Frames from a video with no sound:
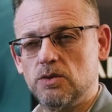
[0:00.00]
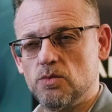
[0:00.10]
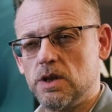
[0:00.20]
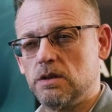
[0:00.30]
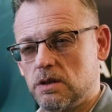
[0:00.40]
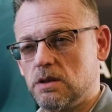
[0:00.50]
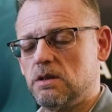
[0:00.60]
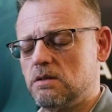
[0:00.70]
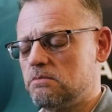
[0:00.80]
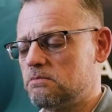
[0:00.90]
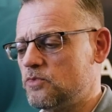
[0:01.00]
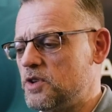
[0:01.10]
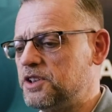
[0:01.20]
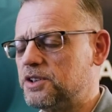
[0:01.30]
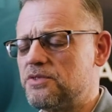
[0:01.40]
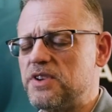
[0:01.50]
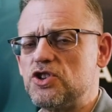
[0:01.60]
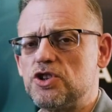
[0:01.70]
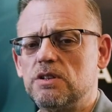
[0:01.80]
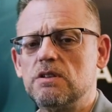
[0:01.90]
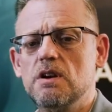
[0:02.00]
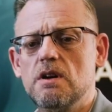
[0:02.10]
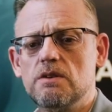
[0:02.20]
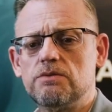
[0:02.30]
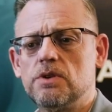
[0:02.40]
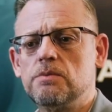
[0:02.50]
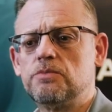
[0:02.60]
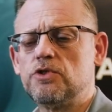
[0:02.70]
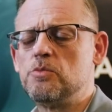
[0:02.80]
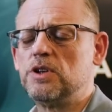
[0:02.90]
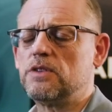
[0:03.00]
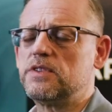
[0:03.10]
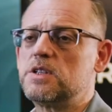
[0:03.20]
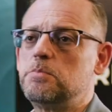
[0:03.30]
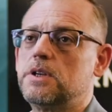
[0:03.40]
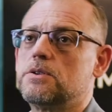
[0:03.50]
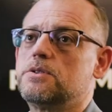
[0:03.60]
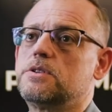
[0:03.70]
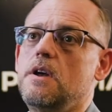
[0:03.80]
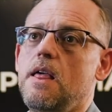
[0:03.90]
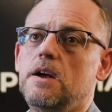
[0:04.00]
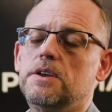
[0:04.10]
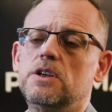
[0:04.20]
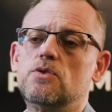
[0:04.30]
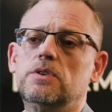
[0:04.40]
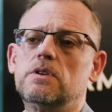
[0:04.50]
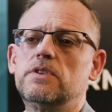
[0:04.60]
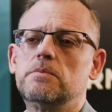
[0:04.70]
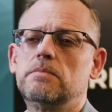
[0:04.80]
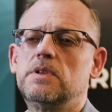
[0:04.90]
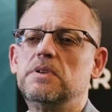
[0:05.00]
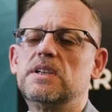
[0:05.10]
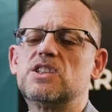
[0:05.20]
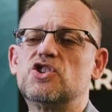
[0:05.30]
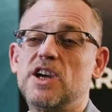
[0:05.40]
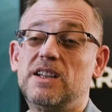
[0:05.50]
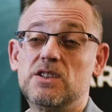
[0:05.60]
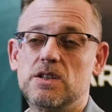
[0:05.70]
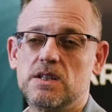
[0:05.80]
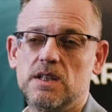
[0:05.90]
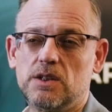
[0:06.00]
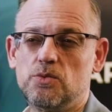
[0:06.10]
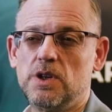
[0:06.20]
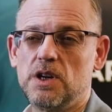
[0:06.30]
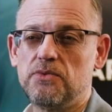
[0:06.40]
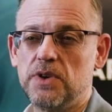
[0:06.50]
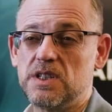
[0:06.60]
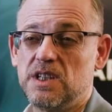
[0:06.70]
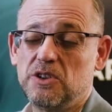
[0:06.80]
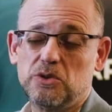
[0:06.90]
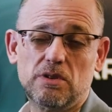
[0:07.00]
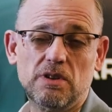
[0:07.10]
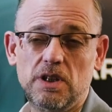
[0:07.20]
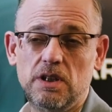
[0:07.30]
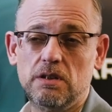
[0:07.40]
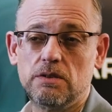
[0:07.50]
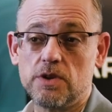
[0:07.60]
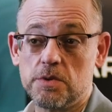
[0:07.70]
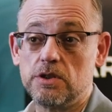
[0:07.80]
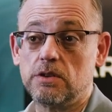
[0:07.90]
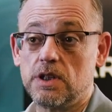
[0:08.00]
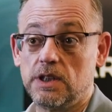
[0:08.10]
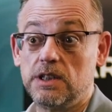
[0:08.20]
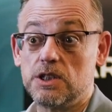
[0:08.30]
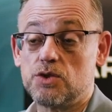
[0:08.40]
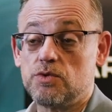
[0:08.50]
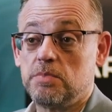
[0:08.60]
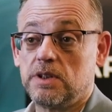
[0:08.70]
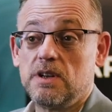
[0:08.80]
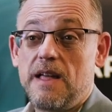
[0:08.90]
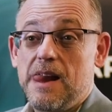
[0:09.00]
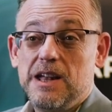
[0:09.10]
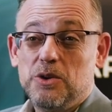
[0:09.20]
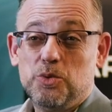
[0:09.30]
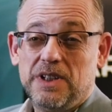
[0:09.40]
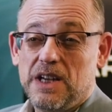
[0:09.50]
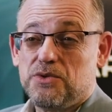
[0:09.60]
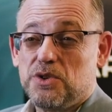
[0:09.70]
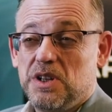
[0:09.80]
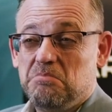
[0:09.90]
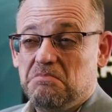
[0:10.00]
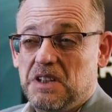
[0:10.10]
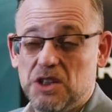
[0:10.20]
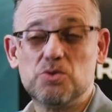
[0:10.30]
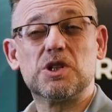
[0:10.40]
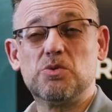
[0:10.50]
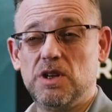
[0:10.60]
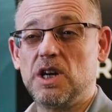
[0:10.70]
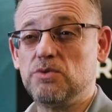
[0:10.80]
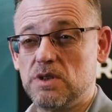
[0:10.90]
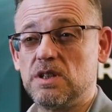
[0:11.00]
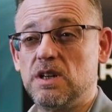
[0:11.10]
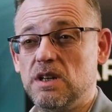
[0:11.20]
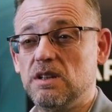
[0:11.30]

one intervention from one of the speakers, I think one of the biggest challenges that we are facing, not only in the pharmaceutical industry, but with every industry, I would say,